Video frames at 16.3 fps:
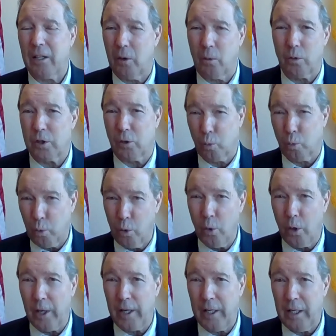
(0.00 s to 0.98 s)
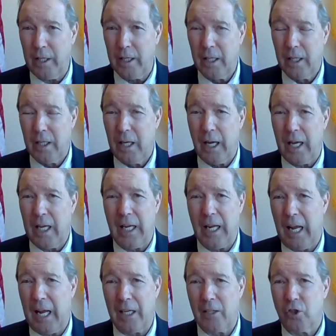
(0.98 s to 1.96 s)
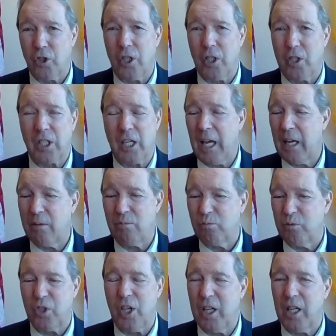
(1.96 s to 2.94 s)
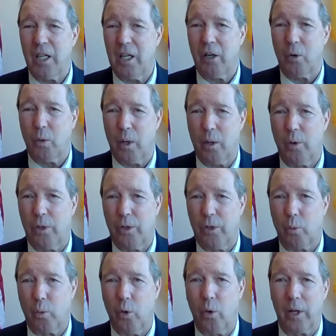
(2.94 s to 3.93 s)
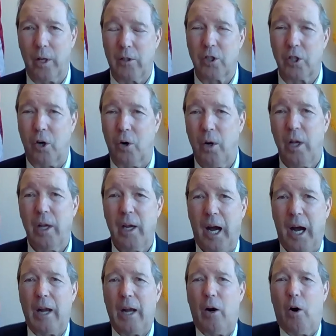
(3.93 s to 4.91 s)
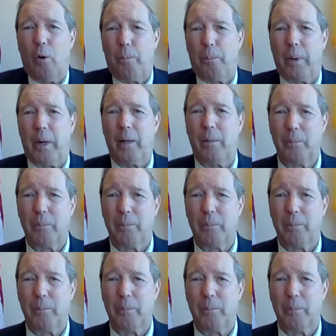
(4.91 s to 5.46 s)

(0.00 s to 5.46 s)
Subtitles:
There was a ruling, and she said she didn't agree with the ruling. So I hope,